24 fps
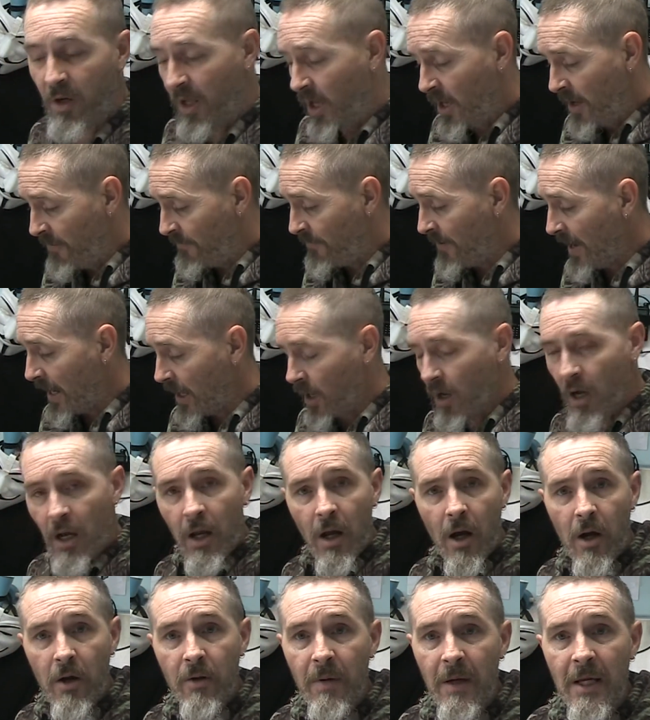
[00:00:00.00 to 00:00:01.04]
Fuck, I
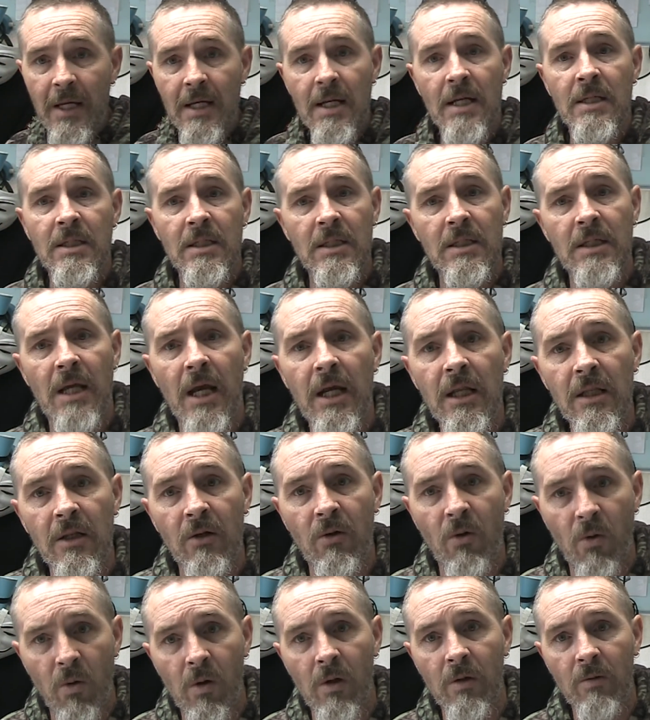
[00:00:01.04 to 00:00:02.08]
hope he doesn't take the
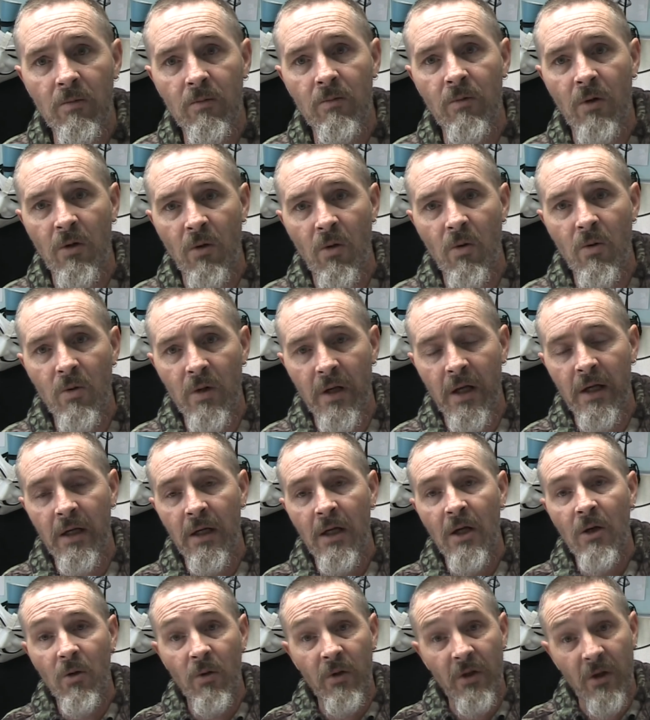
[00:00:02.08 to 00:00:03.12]
court recorder
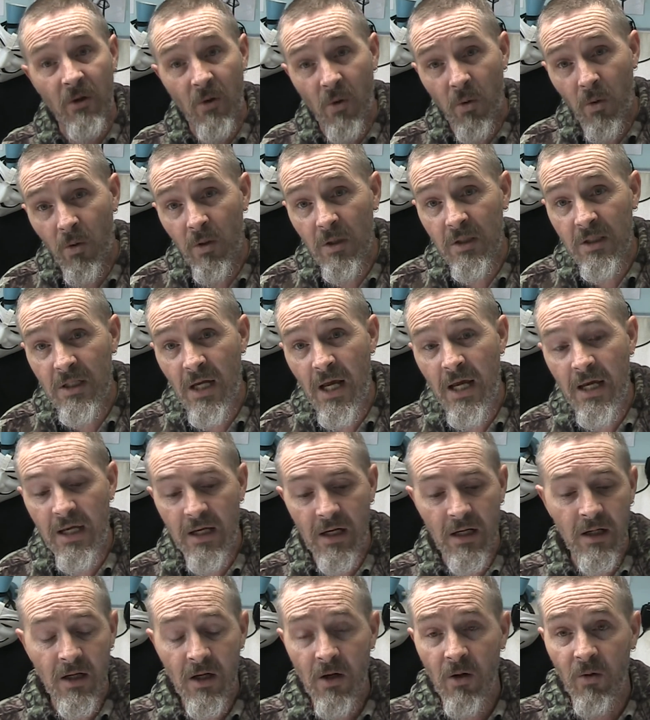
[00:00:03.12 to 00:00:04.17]
or the court
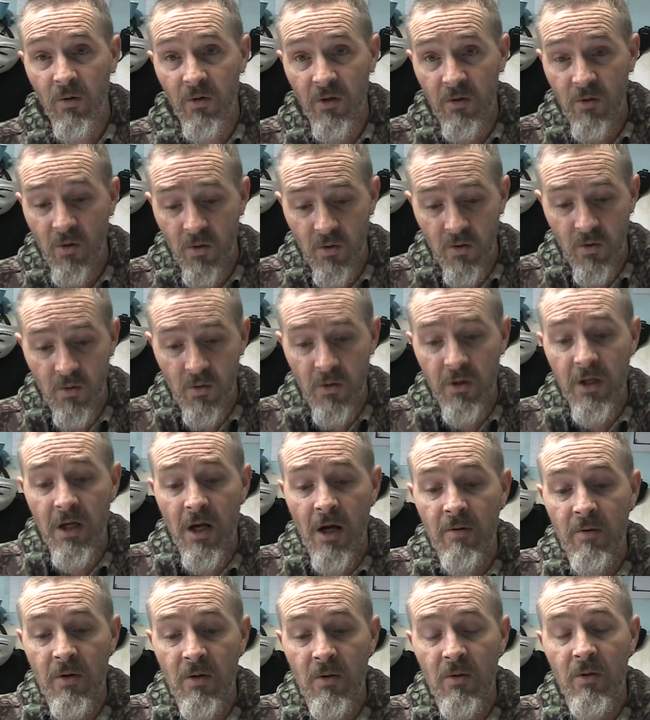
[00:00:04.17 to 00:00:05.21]
taker or the court
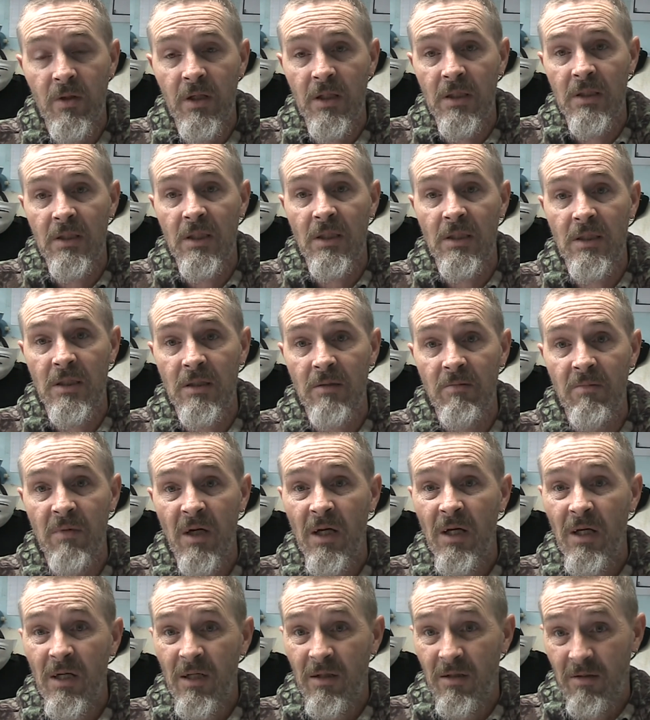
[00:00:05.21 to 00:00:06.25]
audio recording system
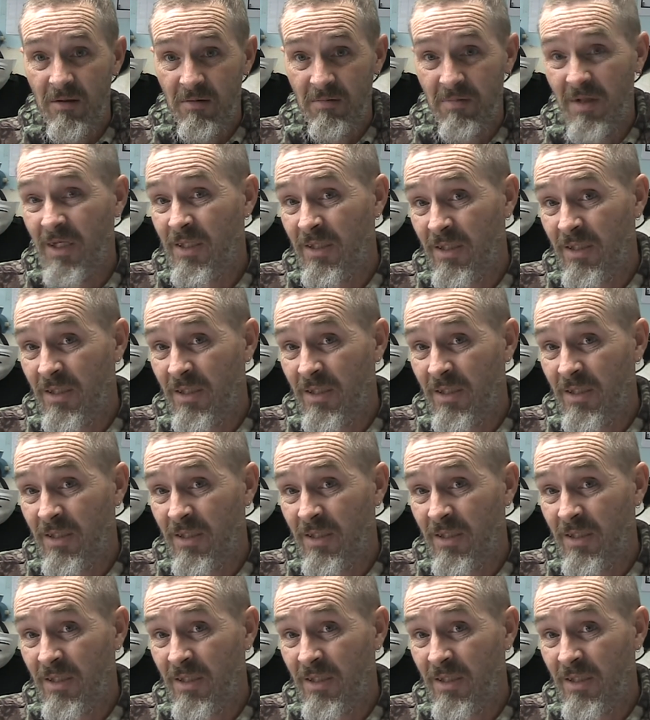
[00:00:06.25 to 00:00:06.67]
in